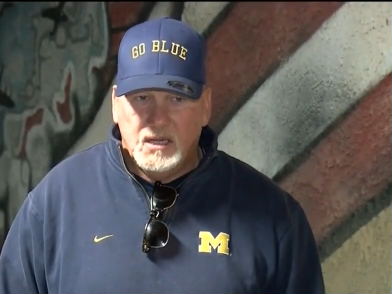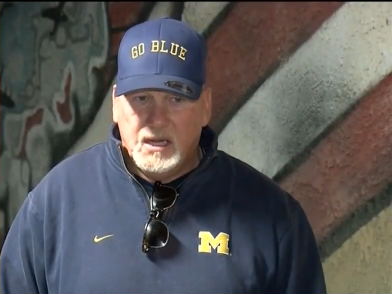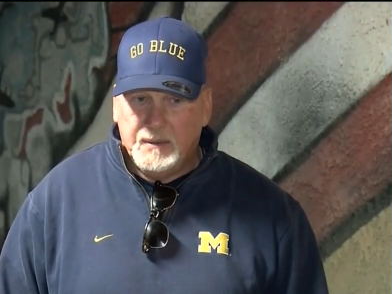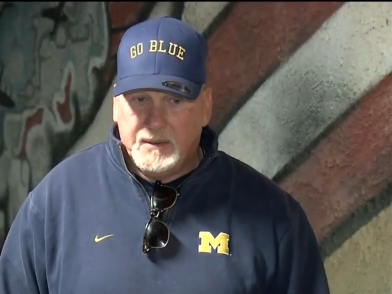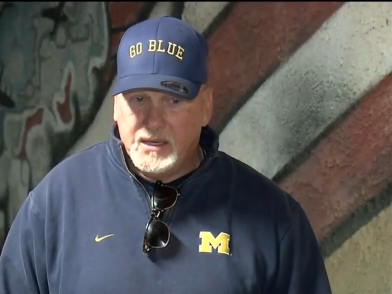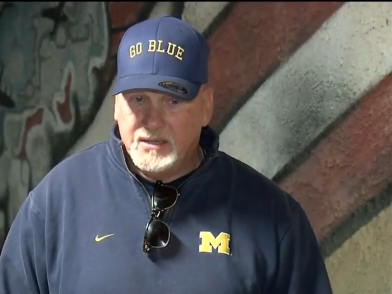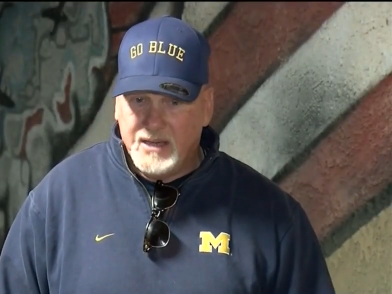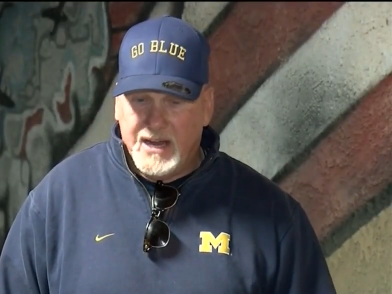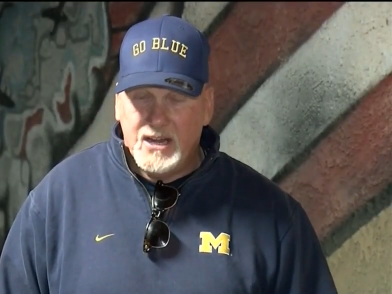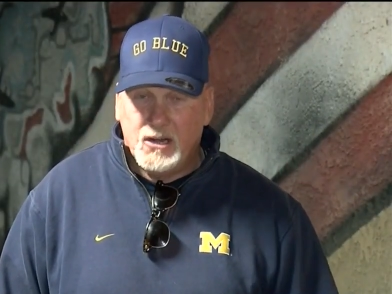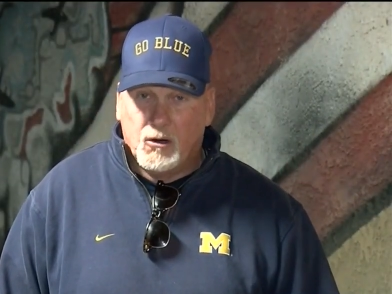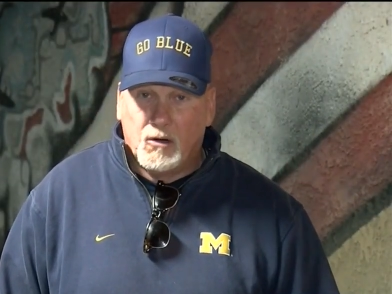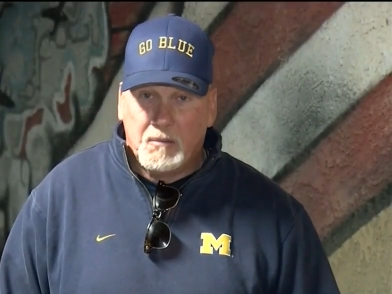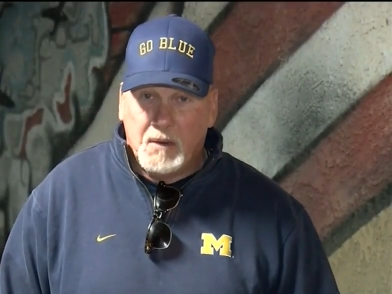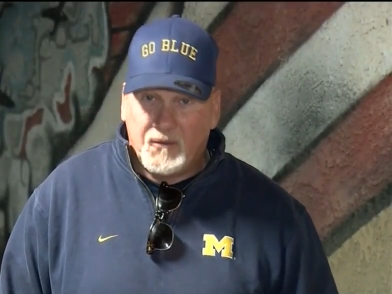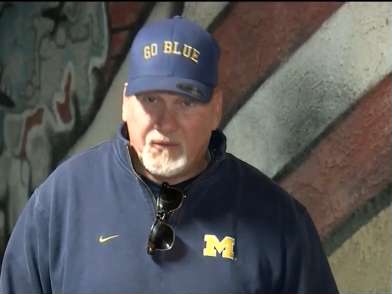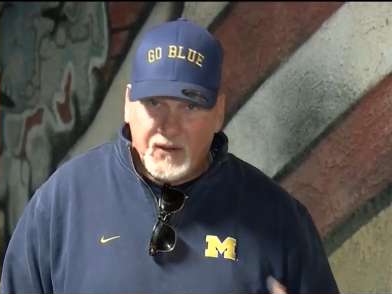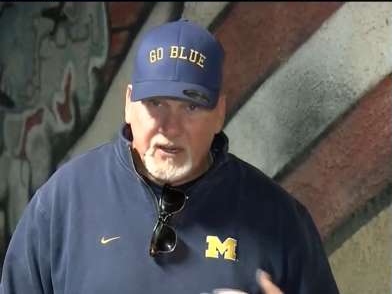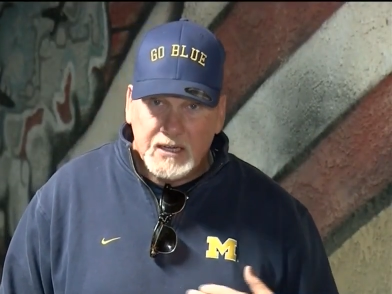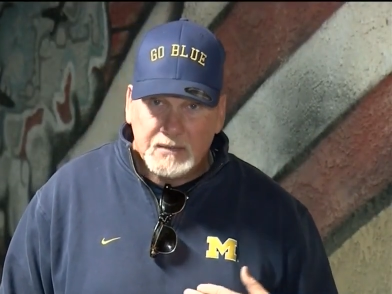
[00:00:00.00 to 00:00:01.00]
because I know where
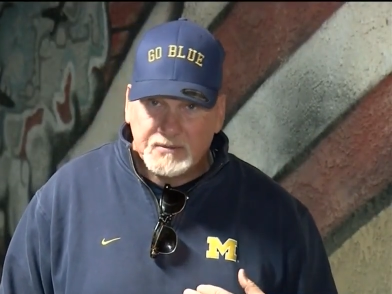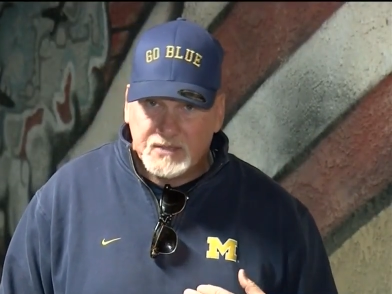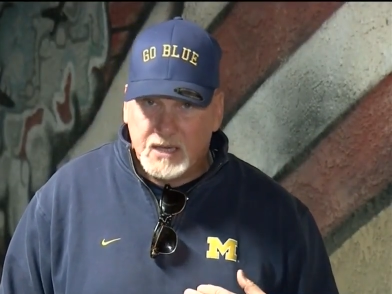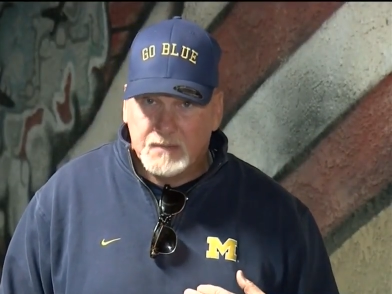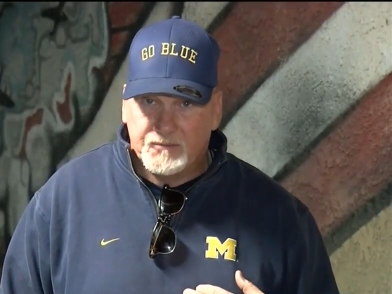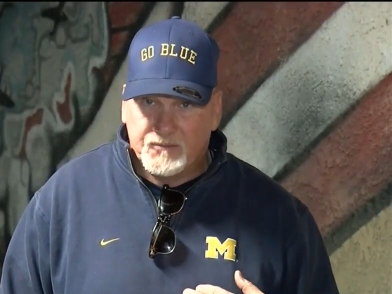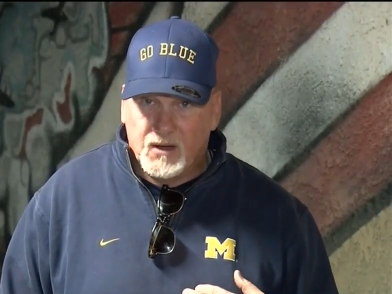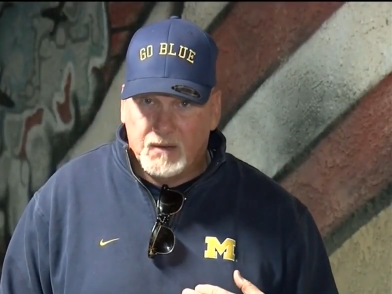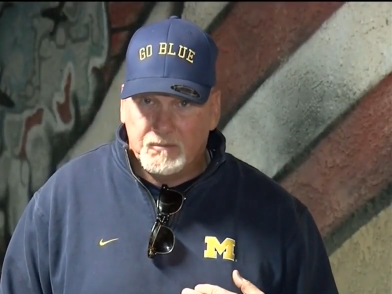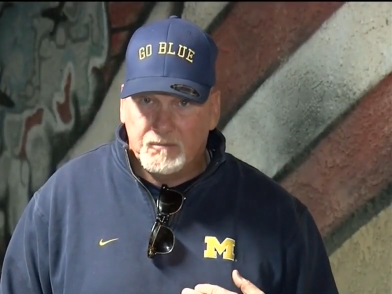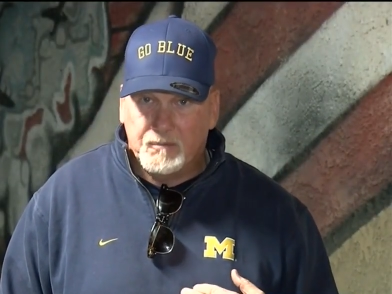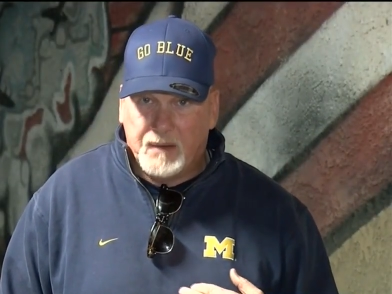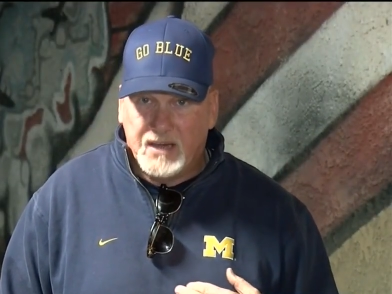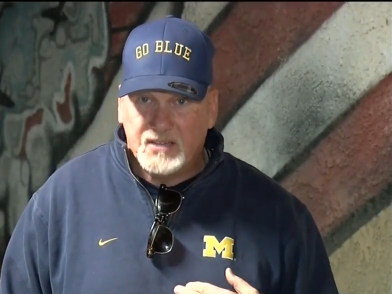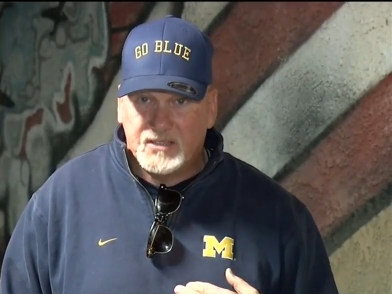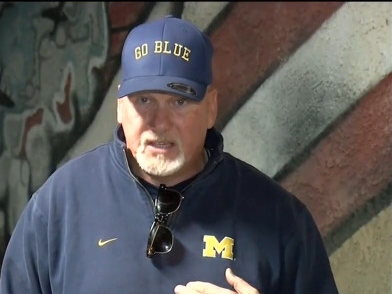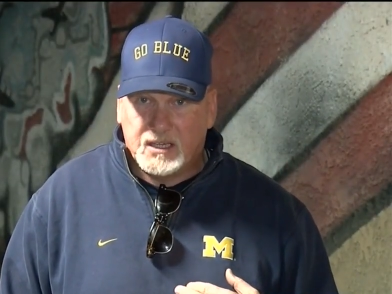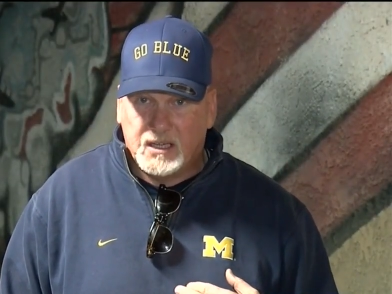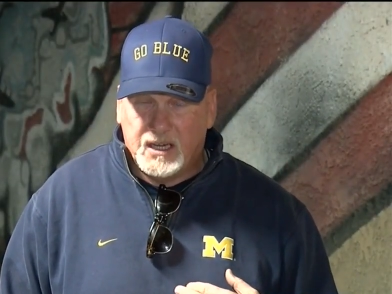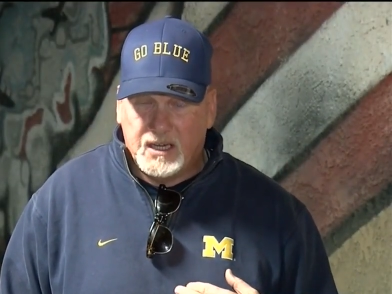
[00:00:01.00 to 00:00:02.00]
my freedoms come from,
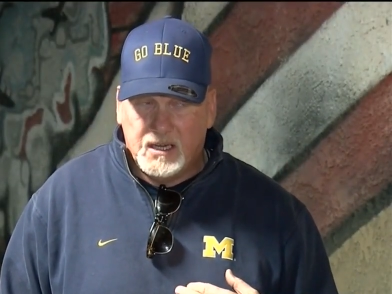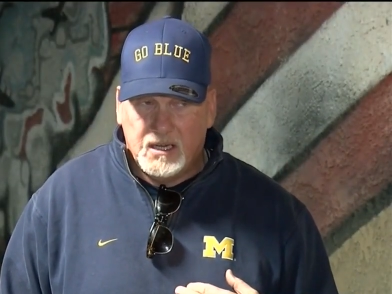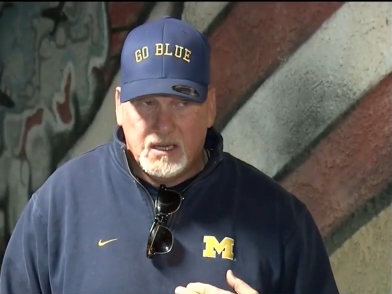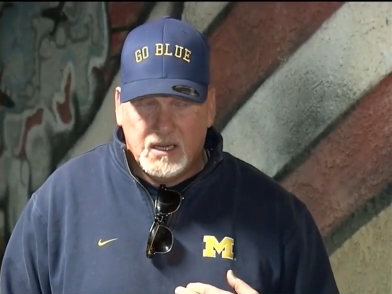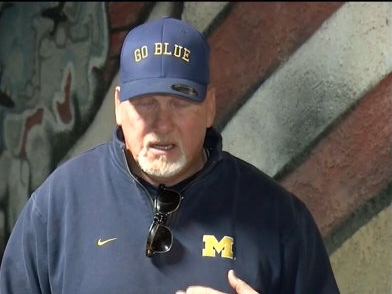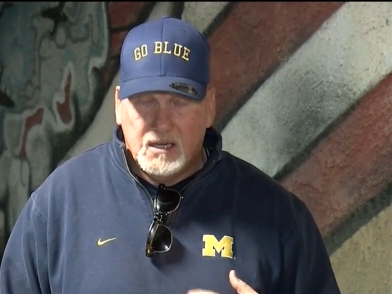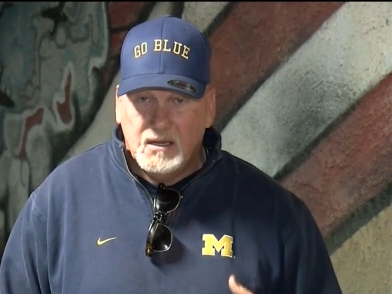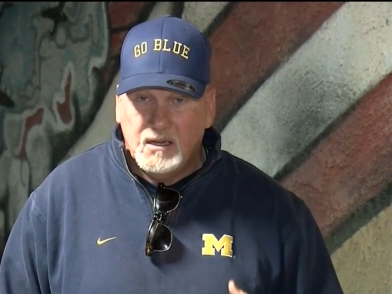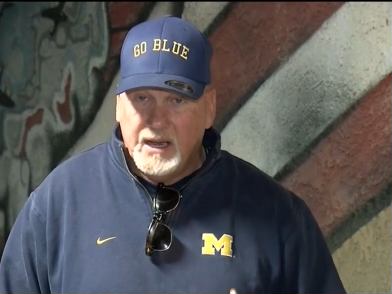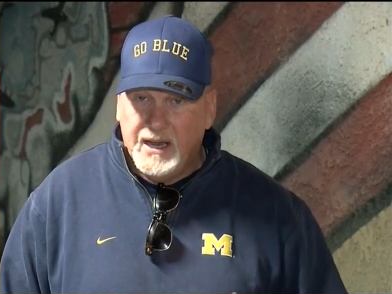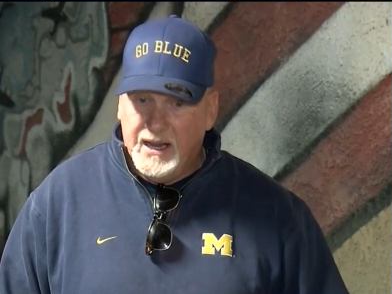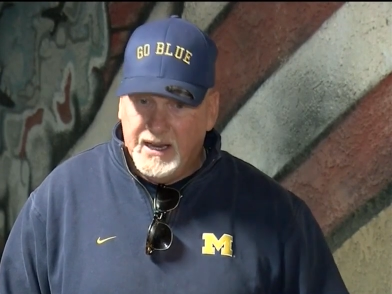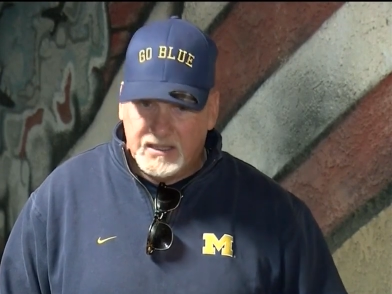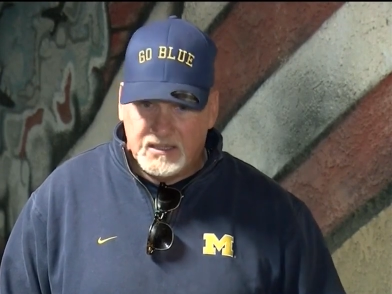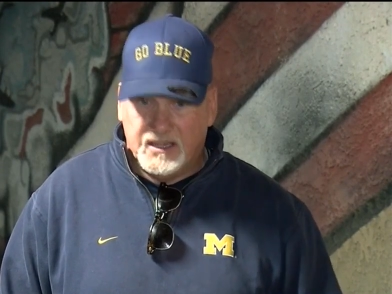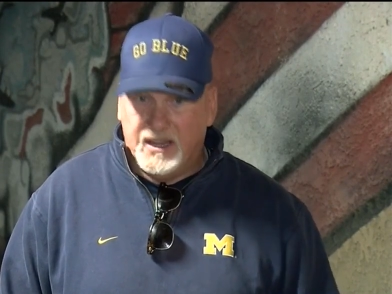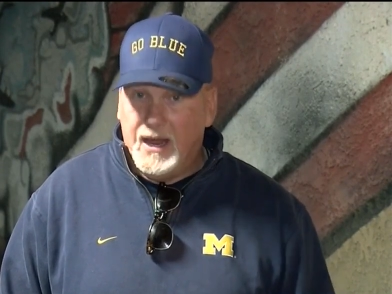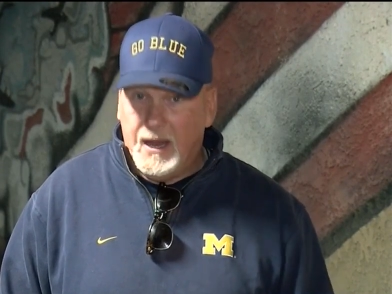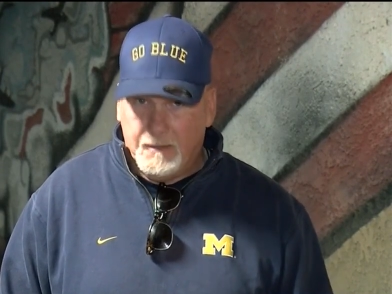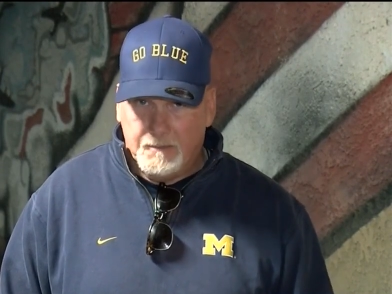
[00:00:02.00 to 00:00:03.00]
basically, and
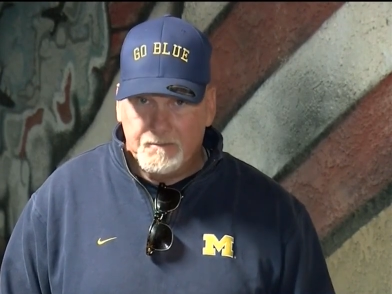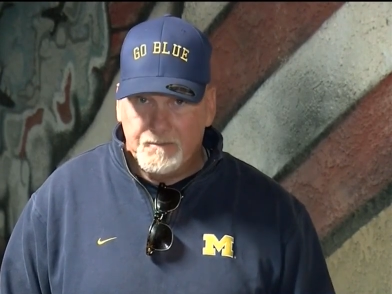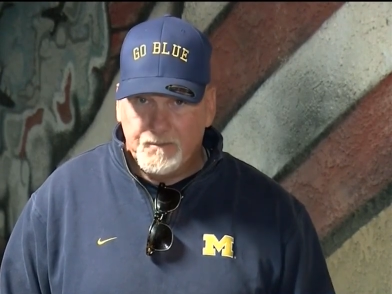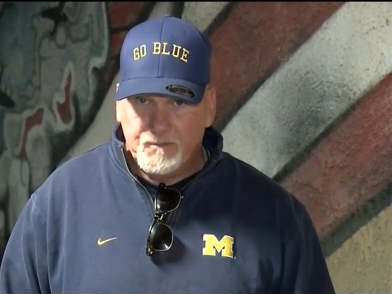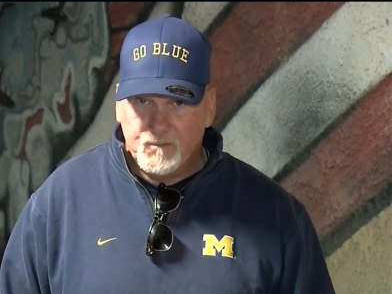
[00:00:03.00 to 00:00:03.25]
it's them.